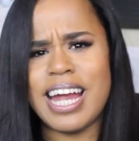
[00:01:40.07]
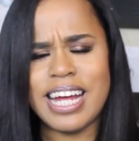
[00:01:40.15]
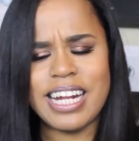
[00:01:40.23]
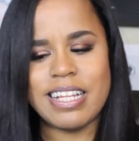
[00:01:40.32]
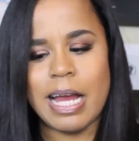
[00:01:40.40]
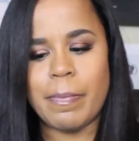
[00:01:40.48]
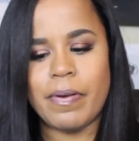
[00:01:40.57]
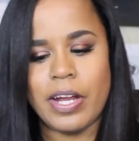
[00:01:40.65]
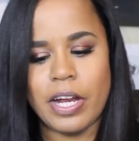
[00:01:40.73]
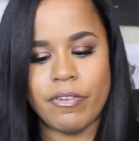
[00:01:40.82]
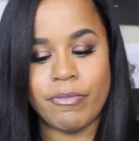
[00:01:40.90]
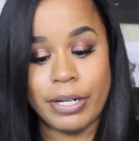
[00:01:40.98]
any type of
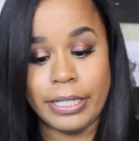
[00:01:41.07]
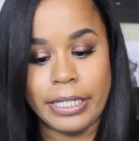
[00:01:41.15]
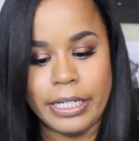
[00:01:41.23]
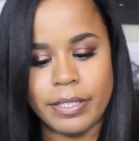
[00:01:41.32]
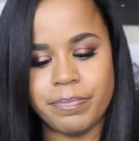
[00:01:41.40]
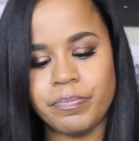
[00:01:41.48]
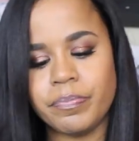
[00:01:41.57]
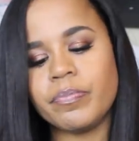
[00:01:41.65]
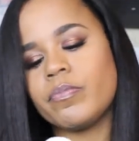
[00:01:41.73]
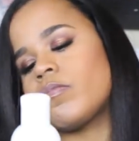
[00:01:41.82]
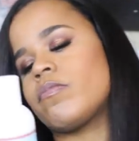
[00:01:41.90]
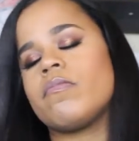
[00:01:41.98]
hair really
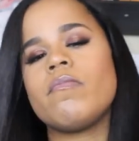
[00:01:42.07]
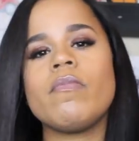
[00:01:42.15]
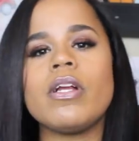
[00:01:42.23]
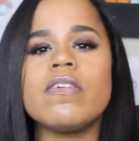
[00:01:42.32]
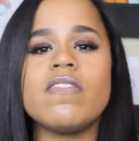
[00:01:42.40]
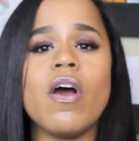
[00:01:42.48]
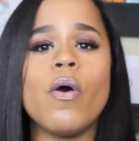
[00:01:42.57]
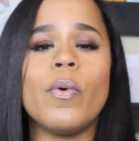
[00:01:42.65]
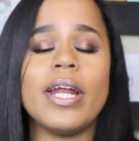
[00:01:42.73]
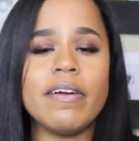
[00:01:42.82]
so what